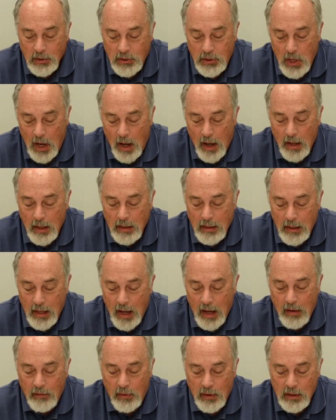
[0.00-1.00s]
John
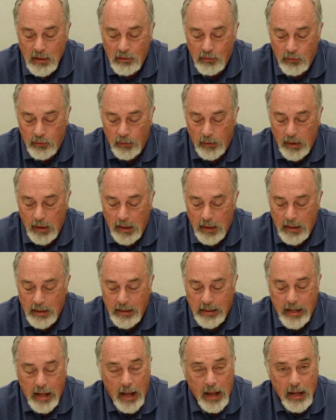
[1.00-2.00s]
gave his
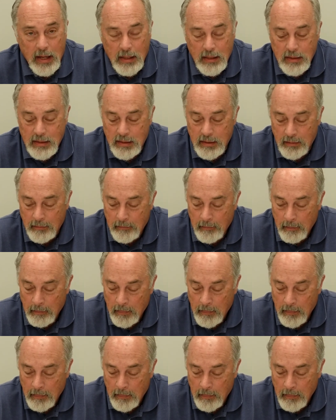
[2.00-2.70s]
friend, Gaius,